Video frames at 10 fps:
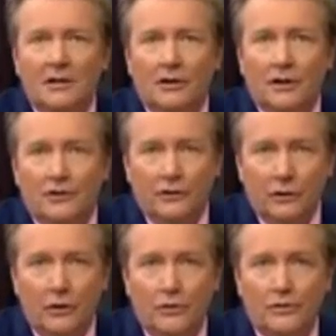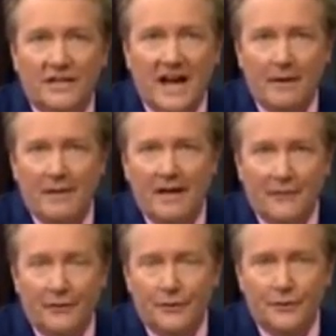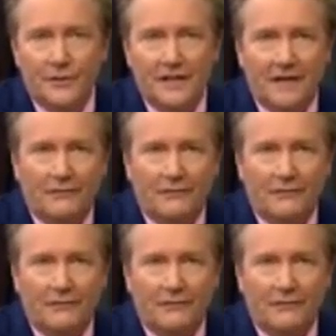Look into the local tab and the news at